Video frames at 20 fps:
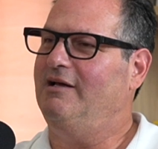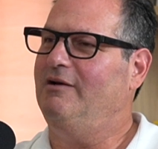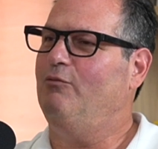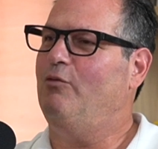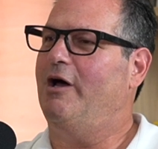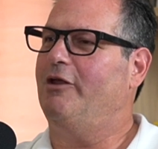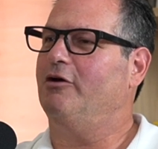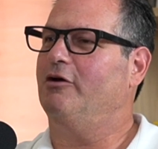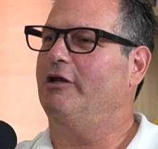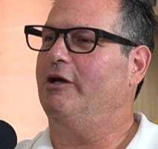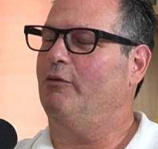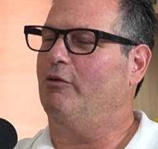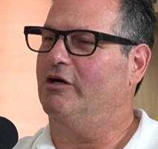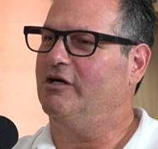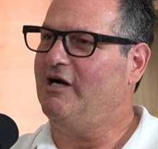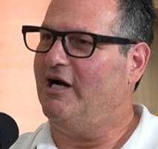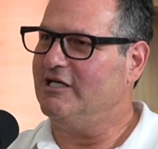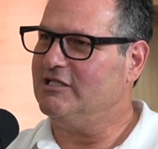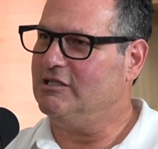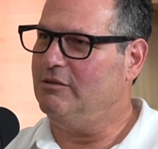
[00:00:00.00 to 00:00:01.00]
whether they
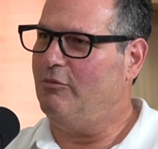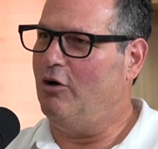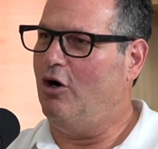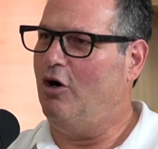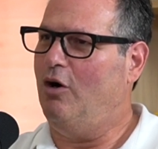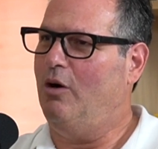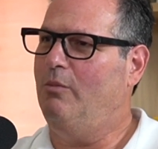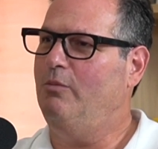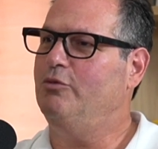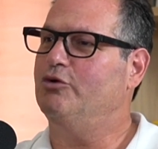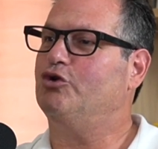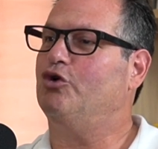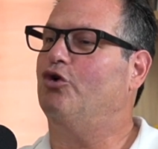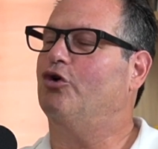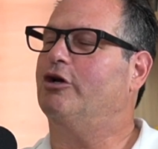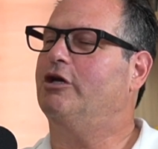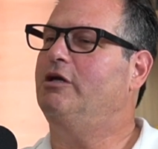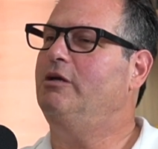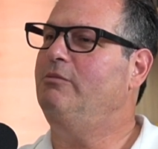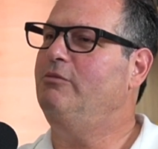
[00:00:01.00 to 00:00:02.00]
were custom homes
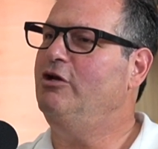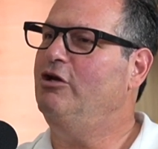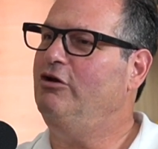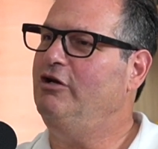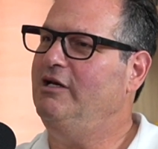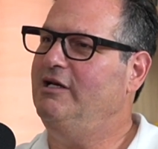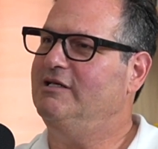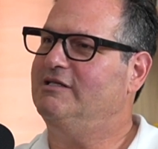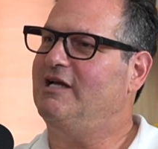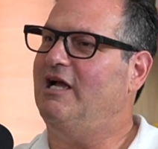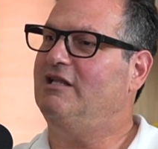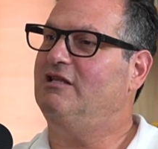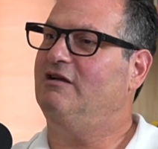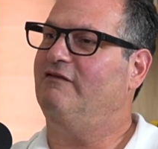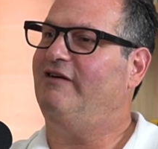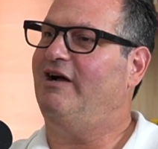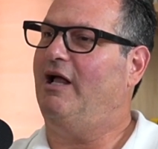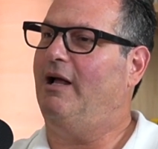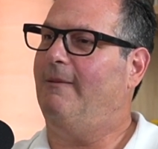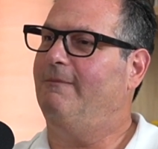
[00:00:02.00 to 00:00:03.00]
or communities that
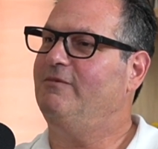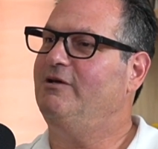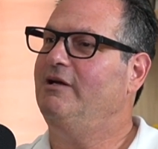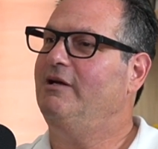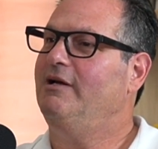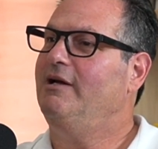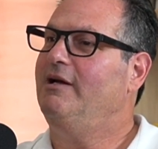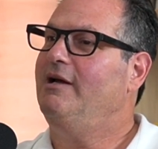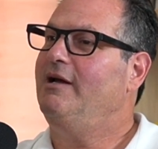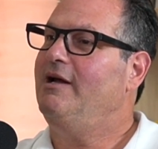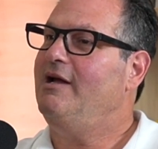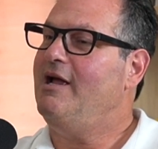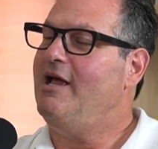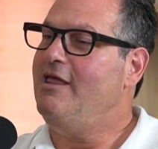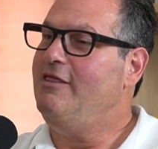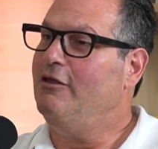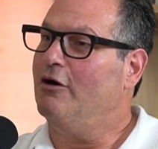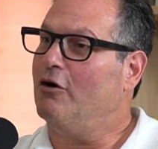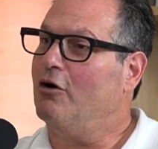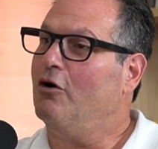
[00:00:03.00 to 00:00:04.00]
developed
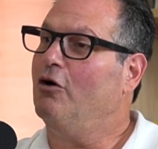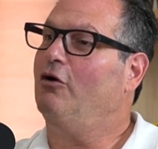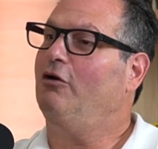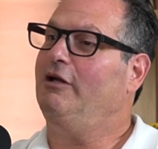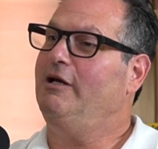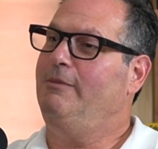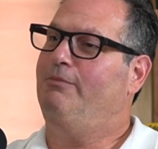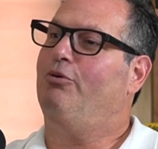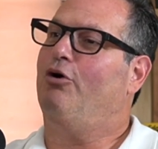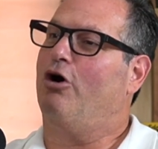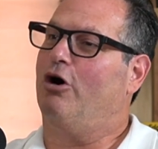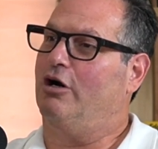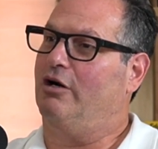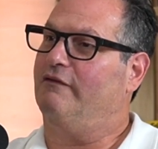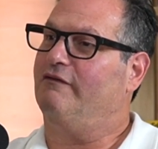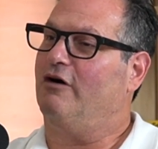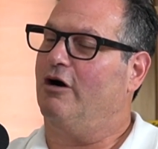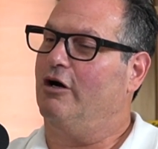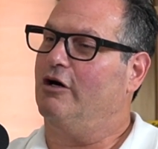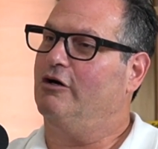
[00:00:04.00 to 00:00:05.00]
in the early
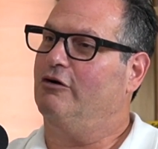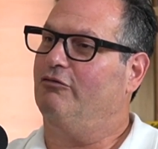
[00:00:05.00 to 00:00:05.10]
part of our